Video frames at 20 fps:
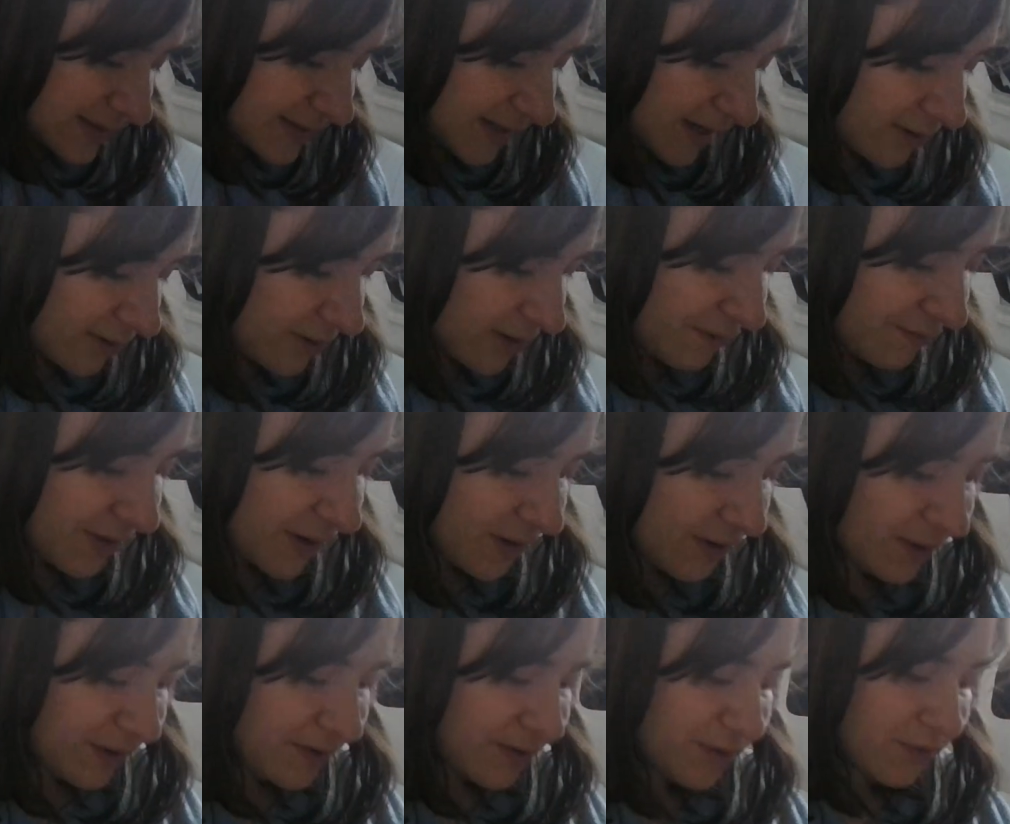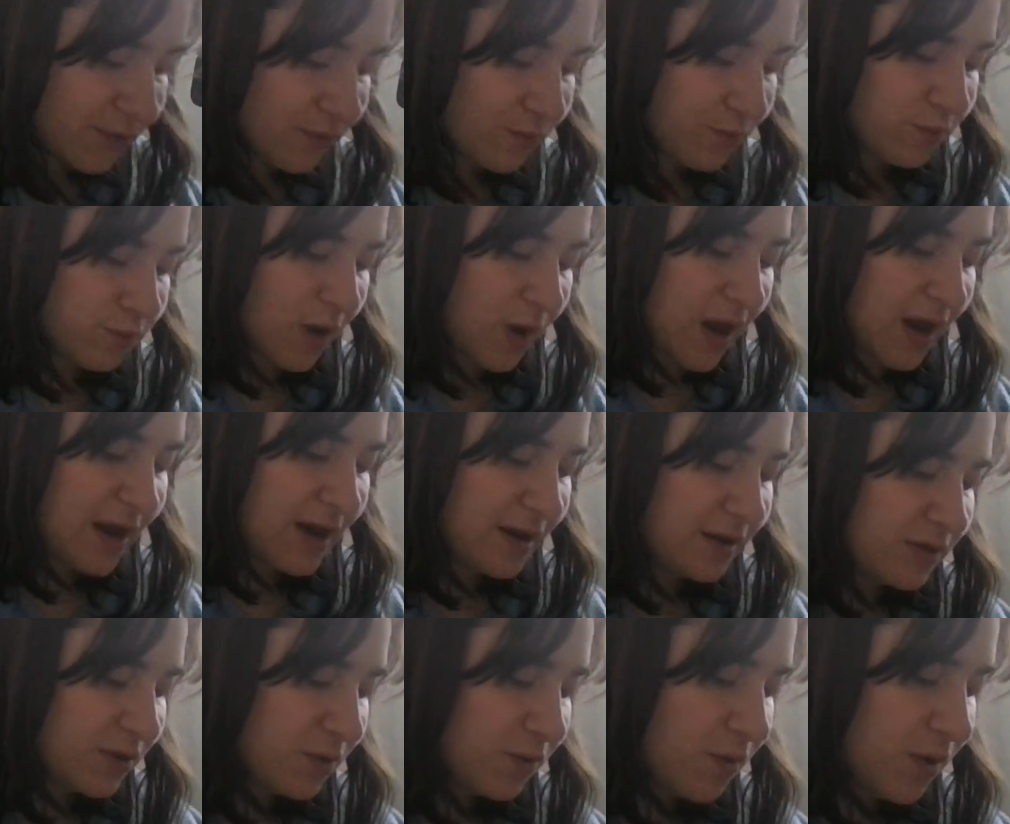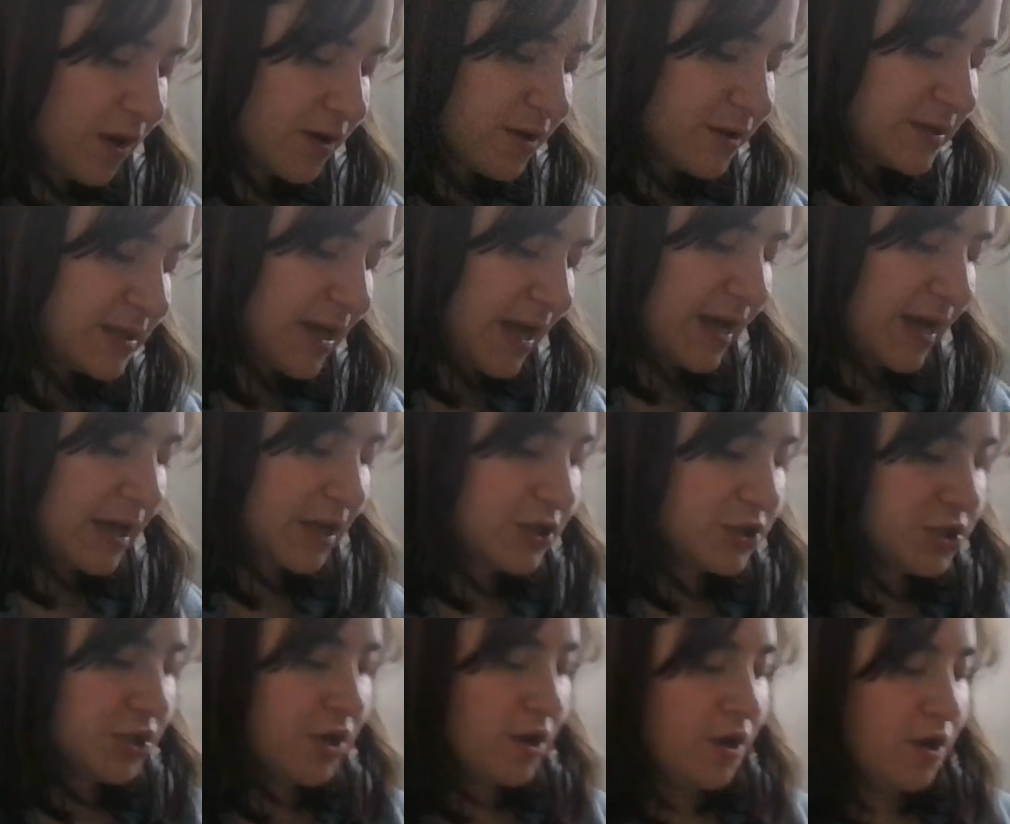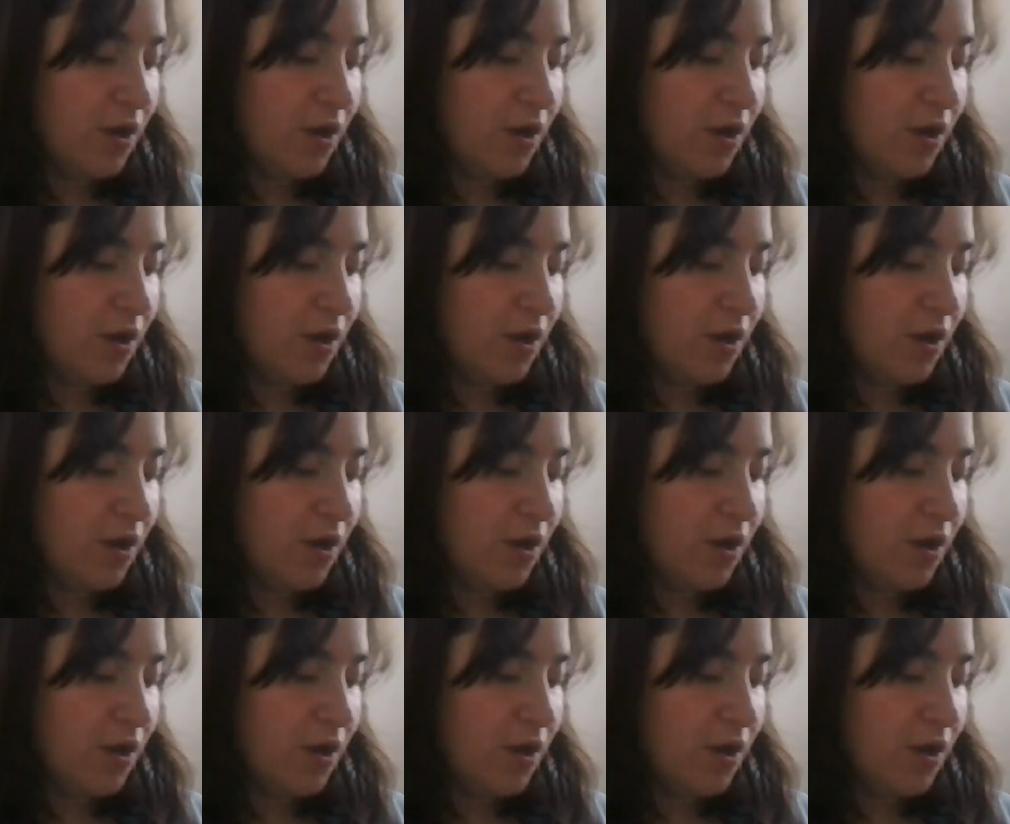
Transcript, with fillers: center of it all, right at the water's edge,